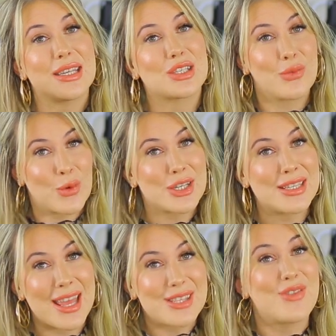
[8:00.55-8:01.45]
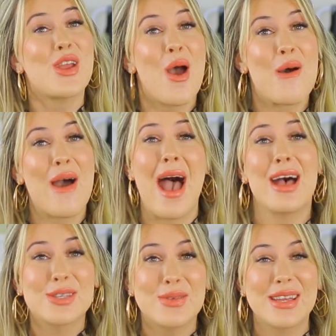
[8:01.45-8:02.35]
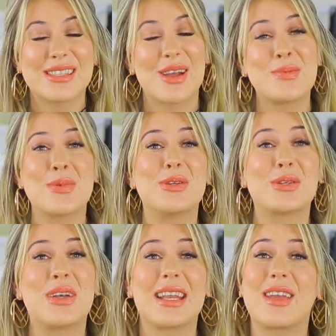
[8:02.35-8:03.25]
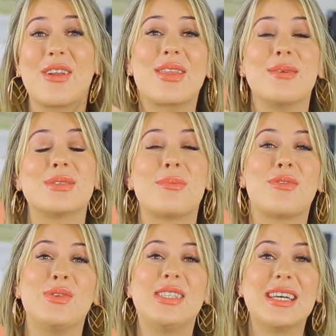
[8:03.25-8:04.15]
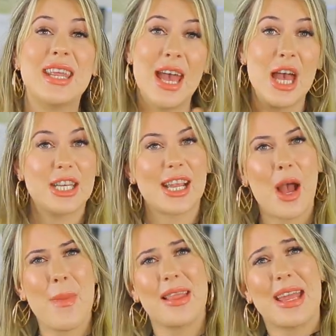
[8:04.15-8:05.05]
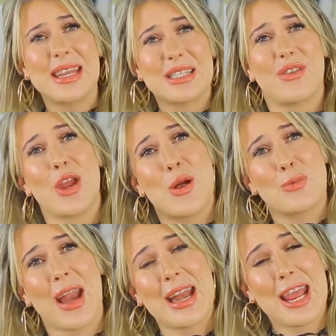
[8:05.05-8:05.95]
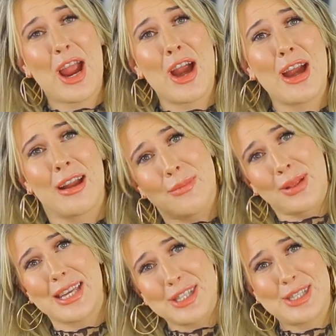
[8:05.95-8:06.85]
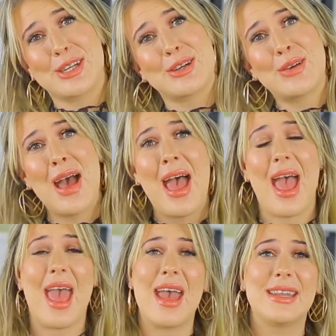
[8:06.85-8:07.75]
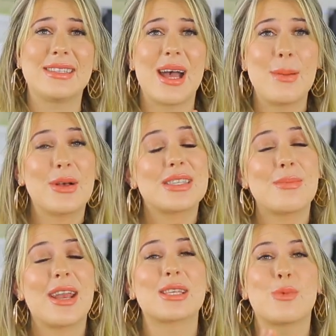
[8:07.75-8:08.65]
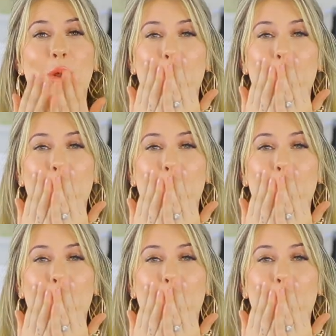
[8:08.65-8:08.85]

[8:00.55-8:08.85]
it for today's video. As always, I hope you enjoyed it. Give it a thumbs up if you did. Check out my latest video right here. Please do. And um, I'll see you in my next one.